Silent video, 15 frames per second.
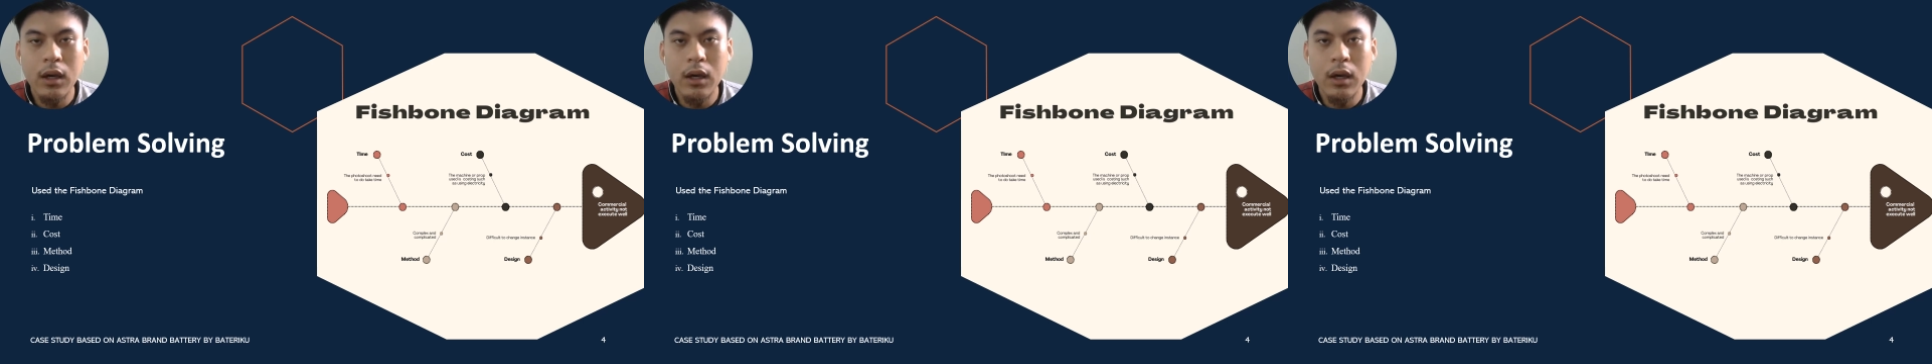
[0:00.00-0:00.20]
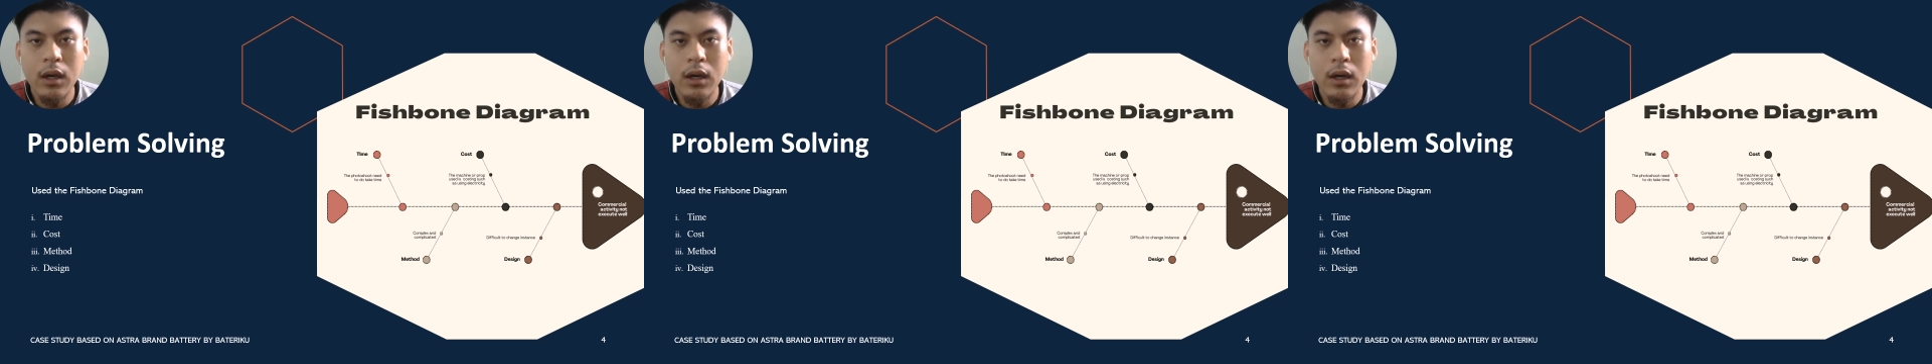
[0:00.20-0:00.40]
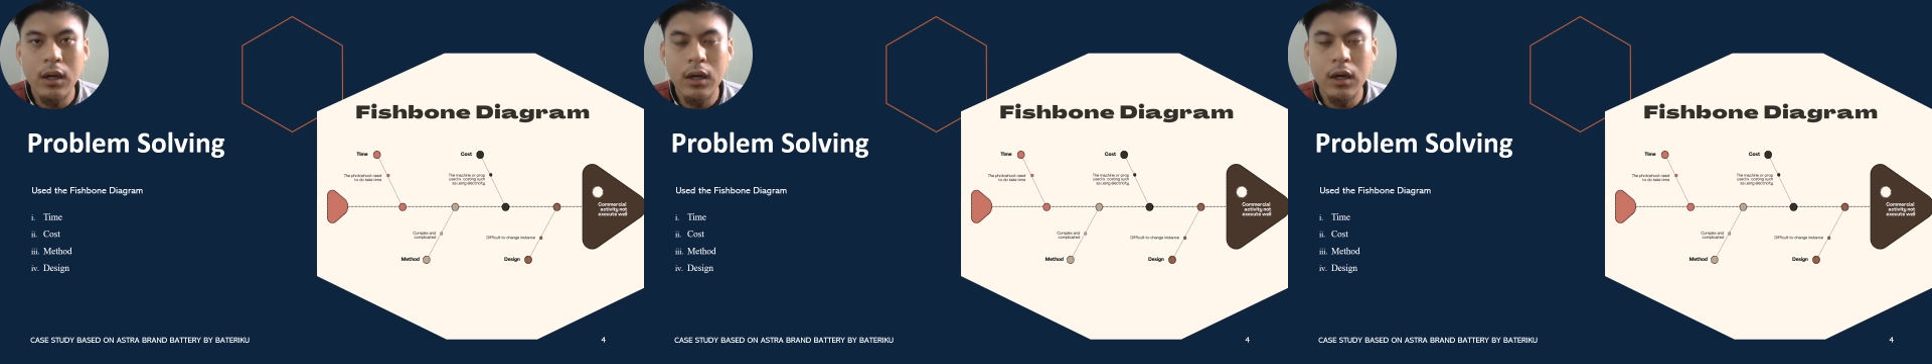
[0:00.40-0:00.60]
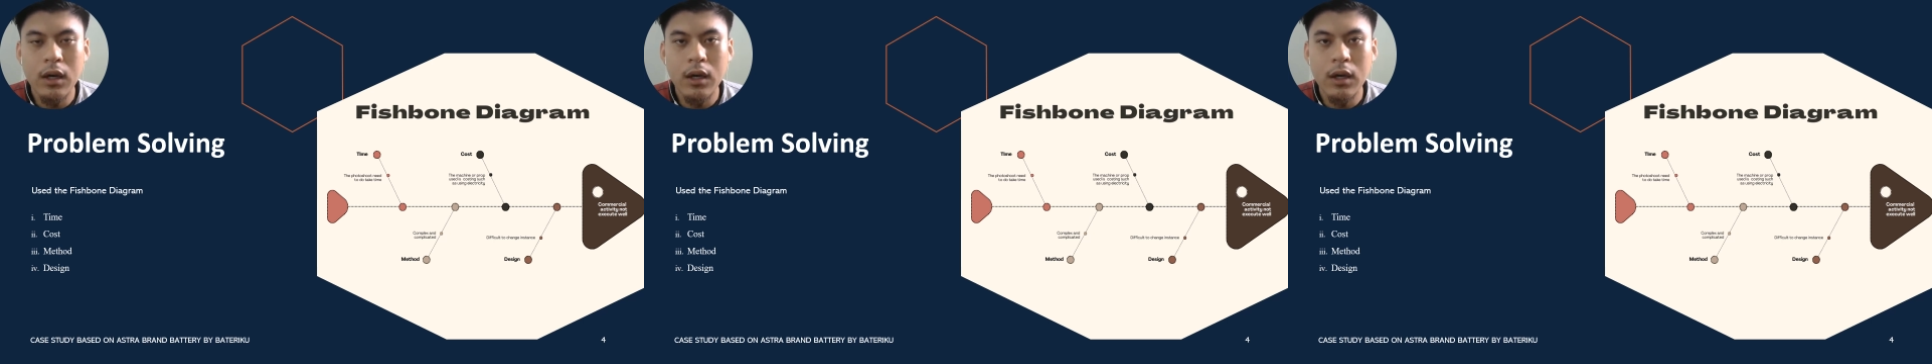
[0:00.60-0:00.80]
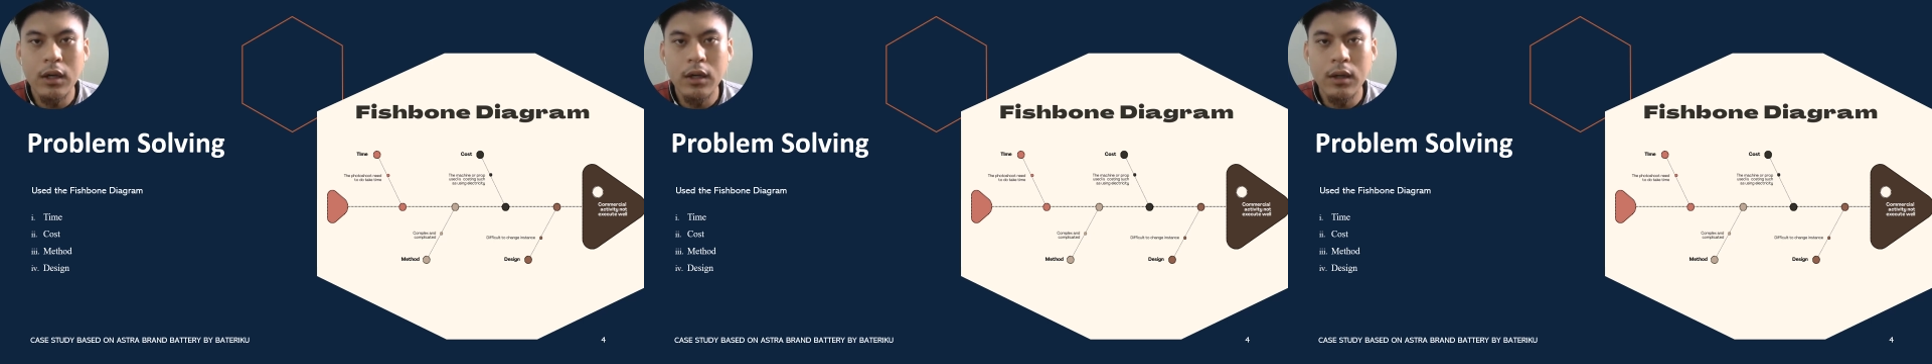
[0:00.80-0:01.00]

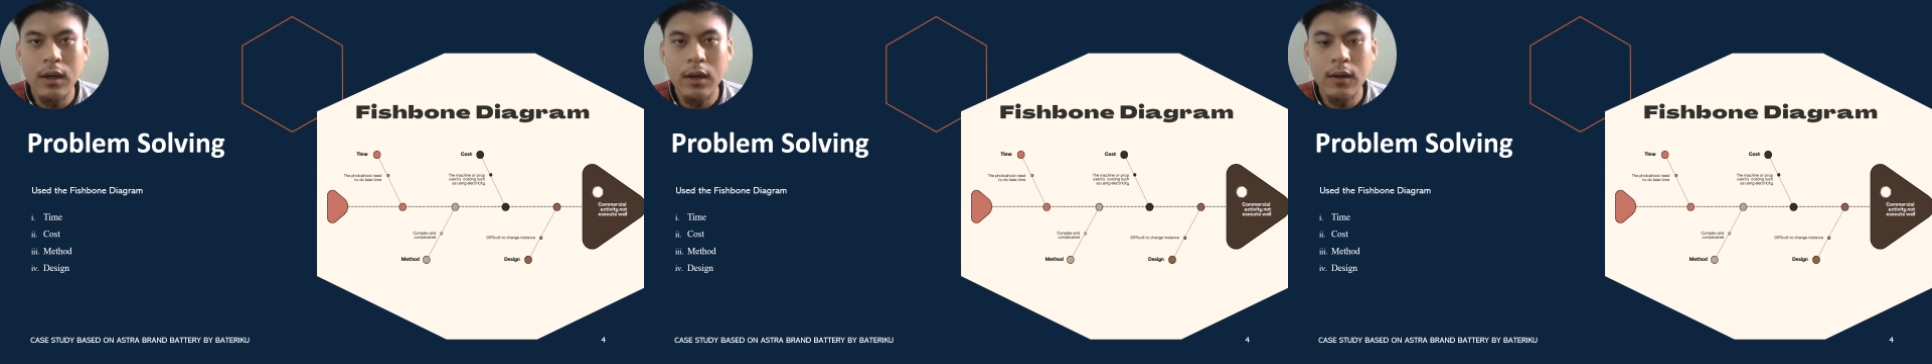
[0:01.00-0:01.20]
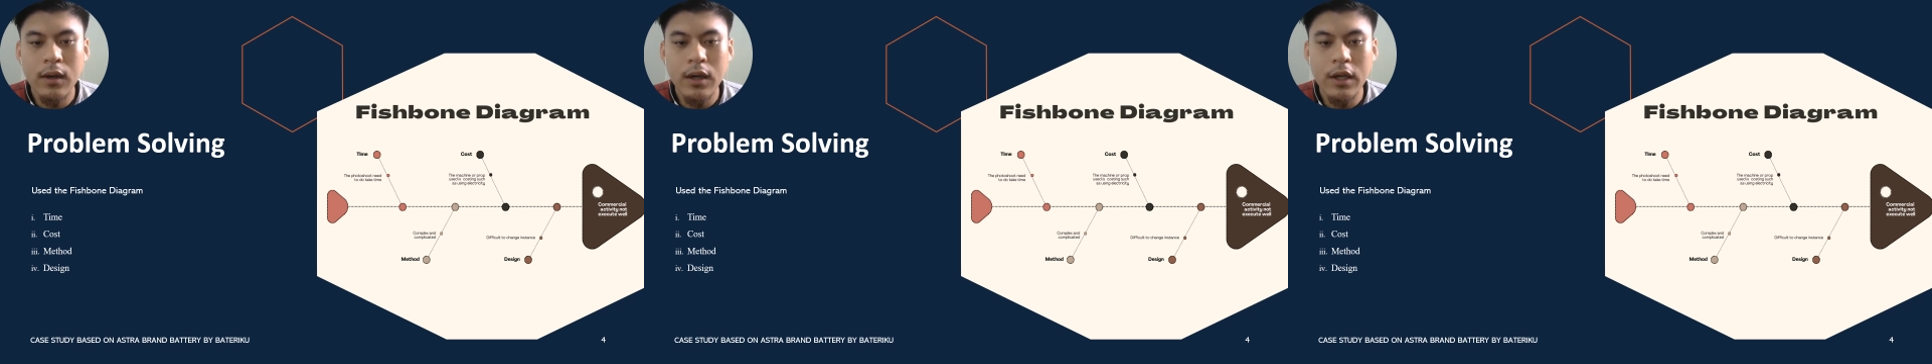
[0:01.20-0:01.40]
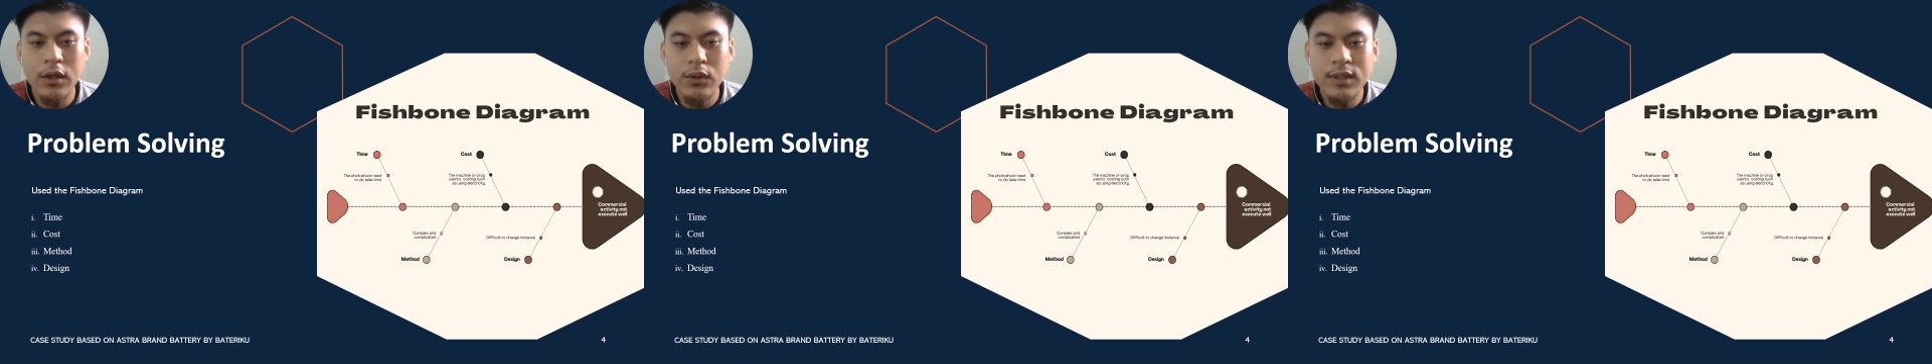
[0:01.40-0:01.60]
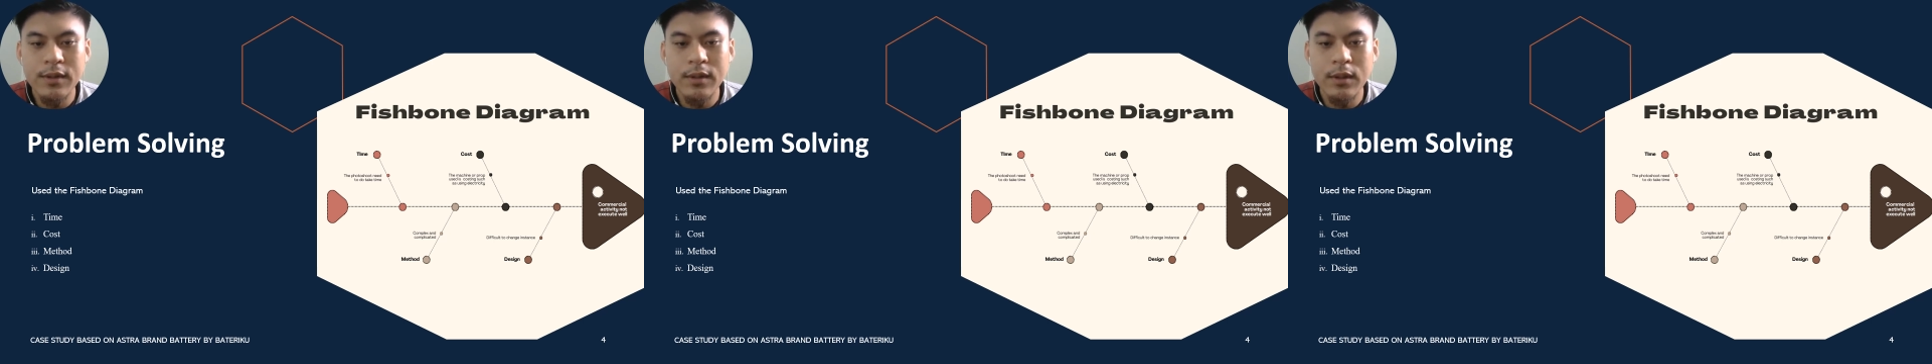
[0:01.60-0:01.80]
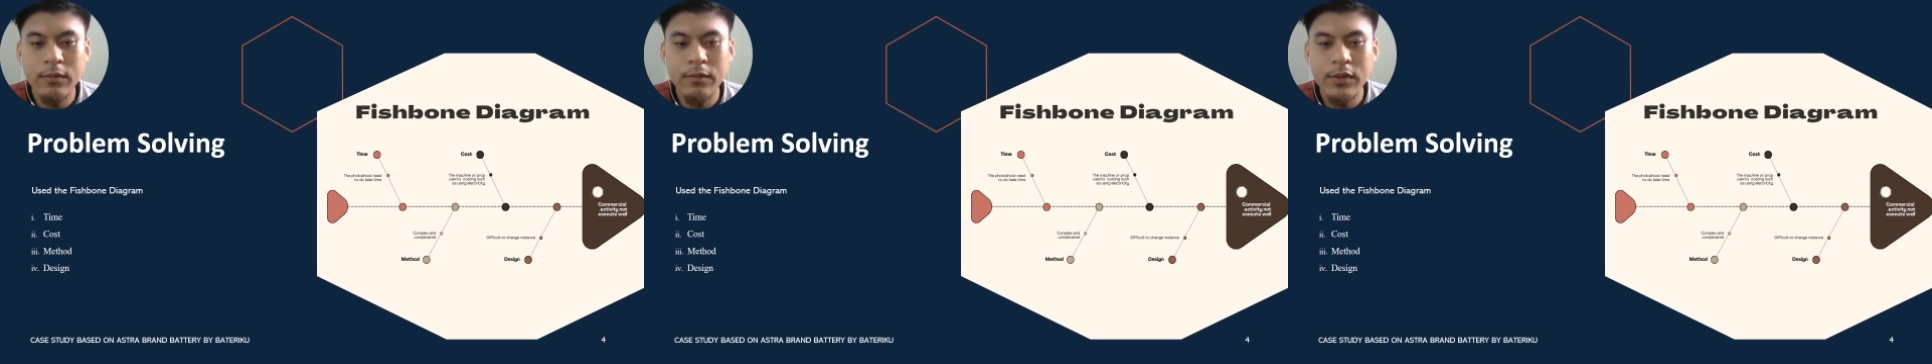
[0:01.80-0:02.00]
I use
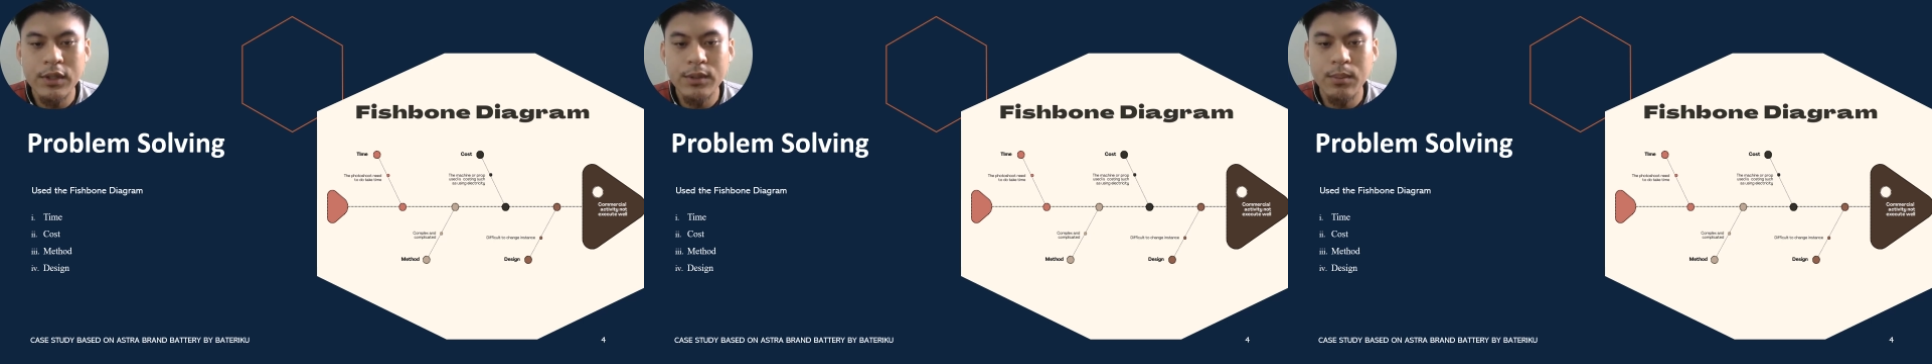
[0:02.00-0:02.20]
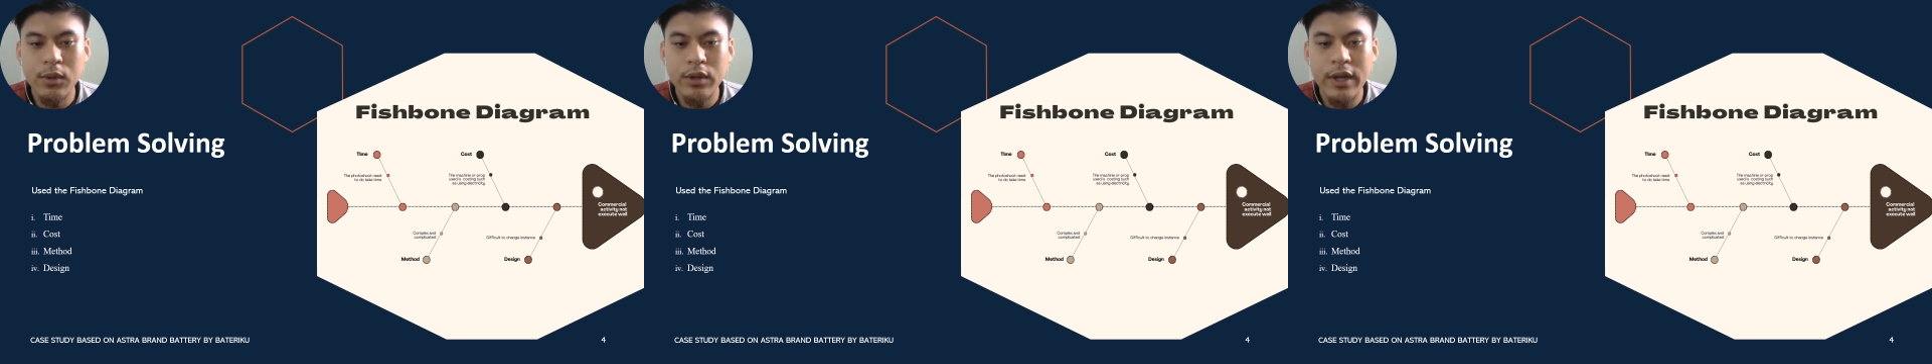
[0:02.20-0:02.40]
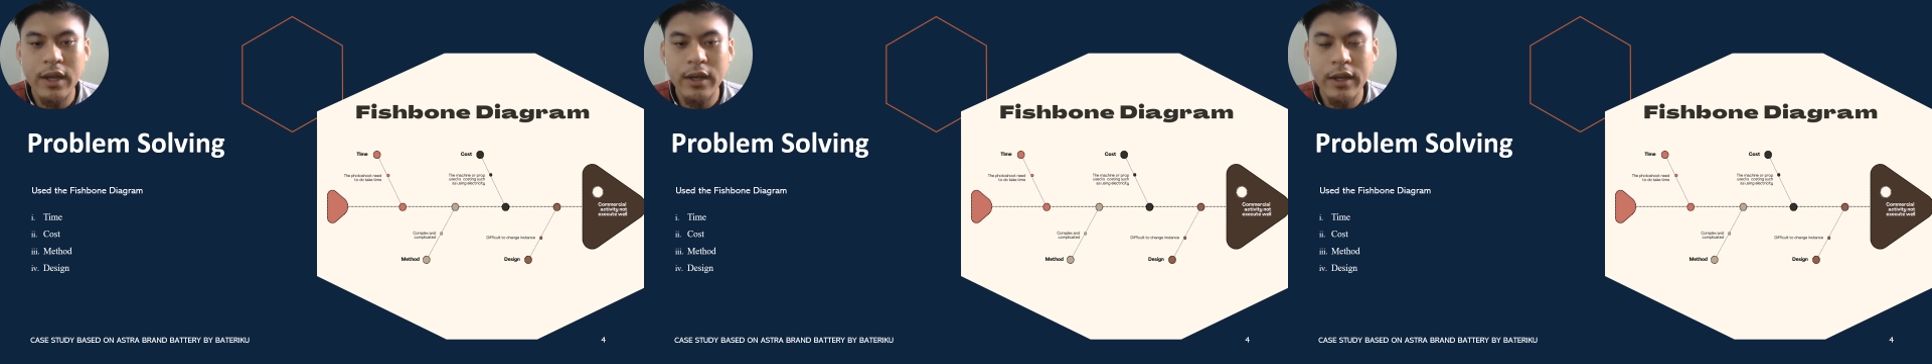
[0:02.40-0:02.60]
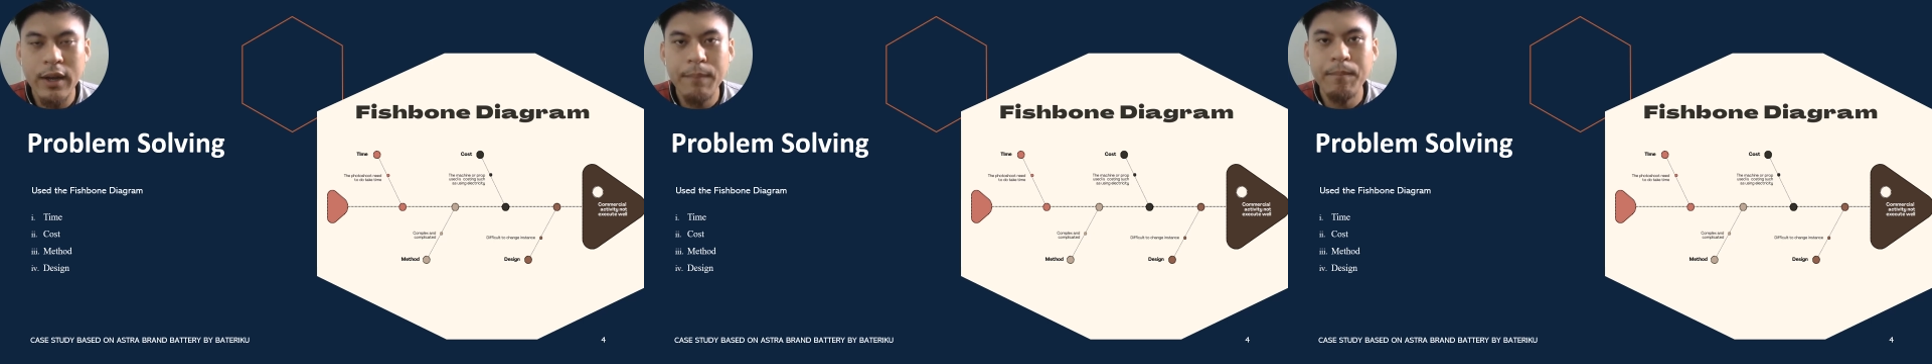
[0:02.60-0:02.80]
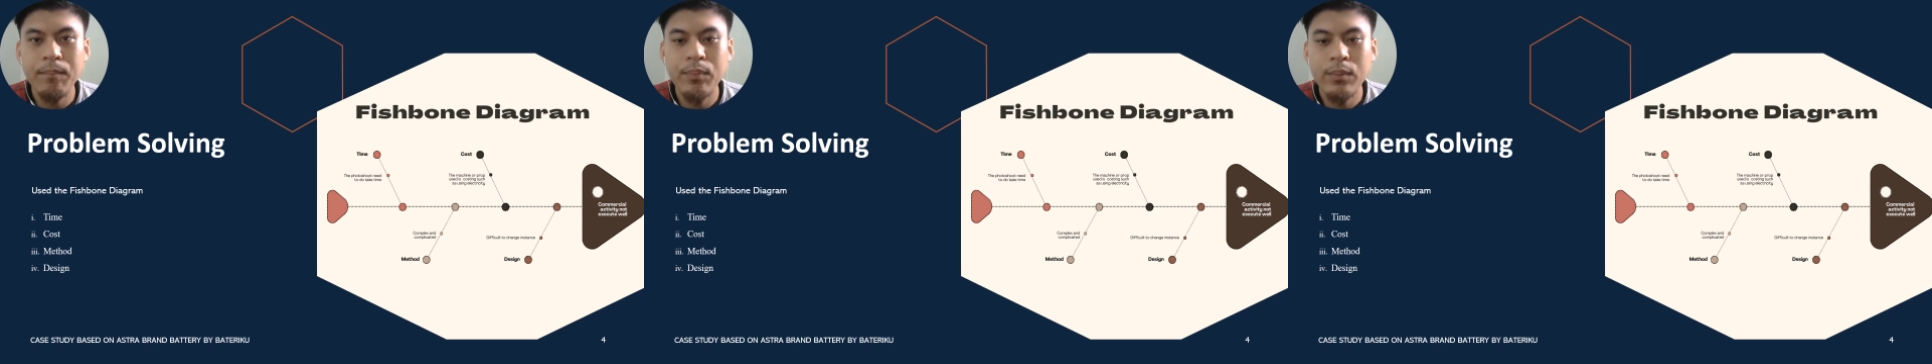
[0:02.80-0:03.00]
the fishbone diagram.